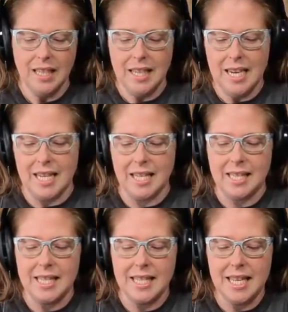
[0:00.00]
And then
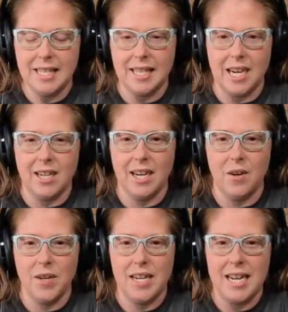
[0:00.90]
since these are
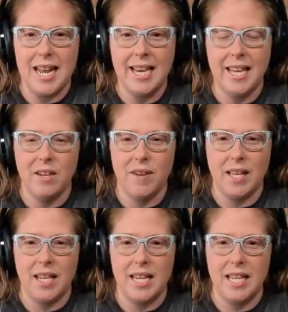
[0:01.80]
our negative
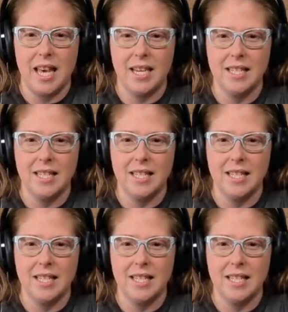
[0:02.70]
LED legs,